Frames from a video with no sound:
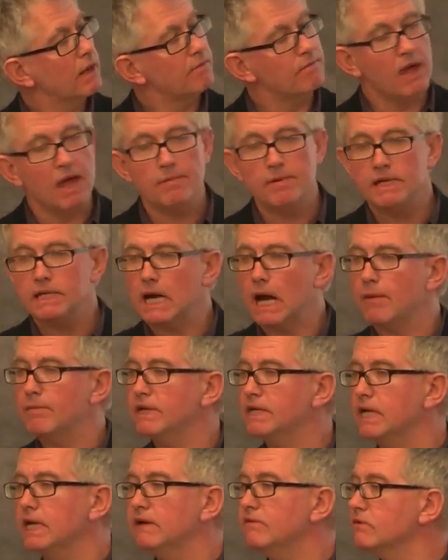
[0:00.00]
maybe
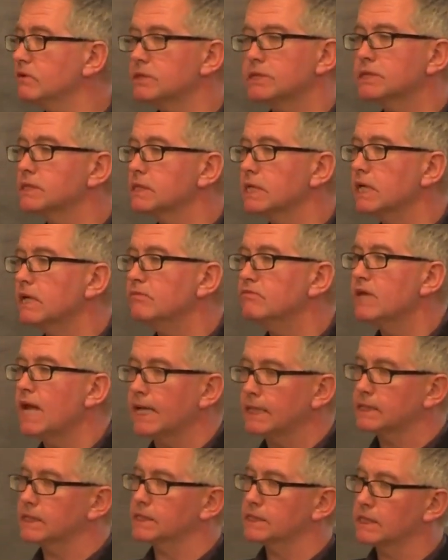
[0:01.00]
coming even to seem
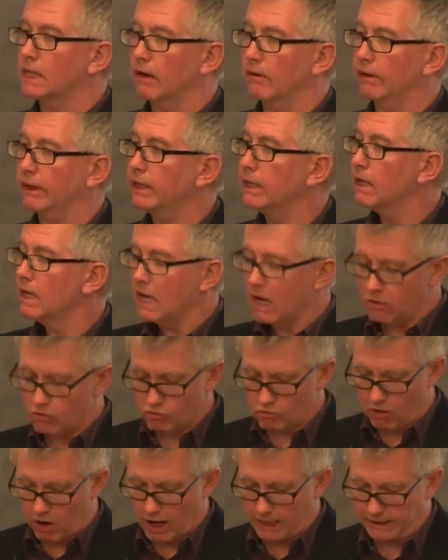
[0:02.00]
necessary
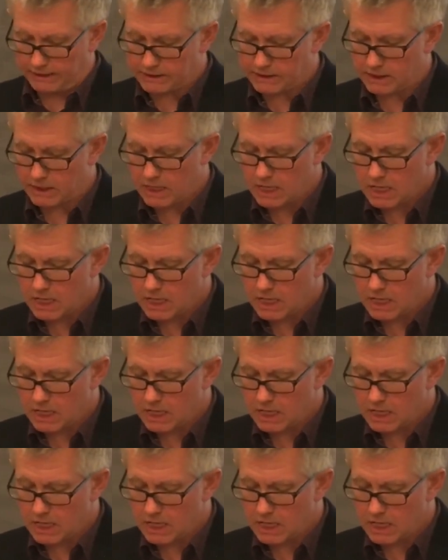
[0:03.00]
and right.